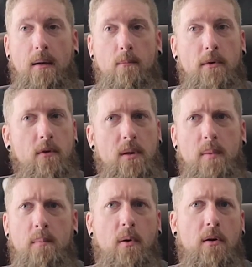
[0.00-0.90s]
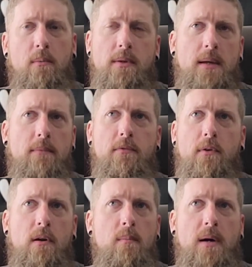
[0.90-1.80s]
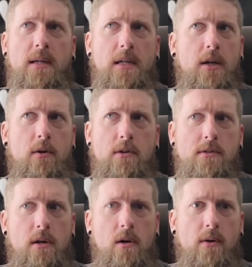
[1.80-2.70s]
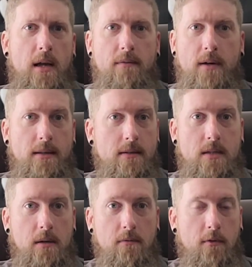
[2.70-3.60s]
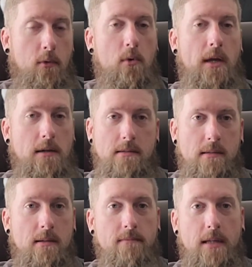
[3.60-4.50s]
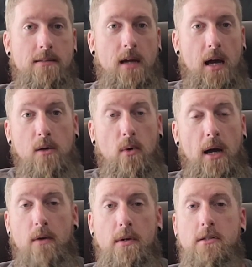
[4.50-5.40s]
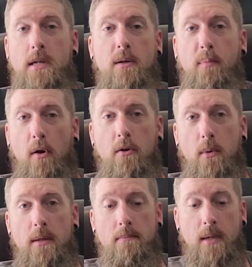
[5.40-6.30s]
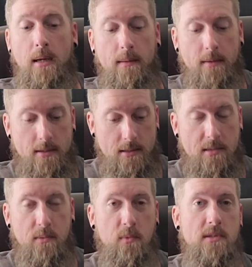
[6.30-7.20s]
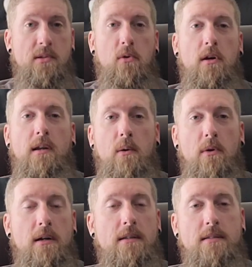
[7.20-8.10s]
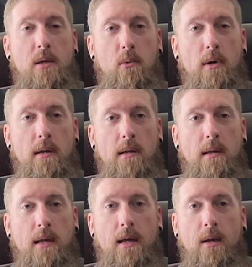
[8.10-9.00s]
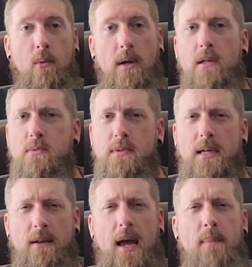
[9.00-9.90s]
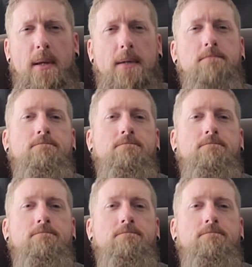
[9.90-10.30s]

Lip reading: We've only been partnered with them for about a year or so, and I've had this gun for 4 years. That's kind of why I reached out to partner with them, because this one was so good. I wanted to see what else was kind of happening.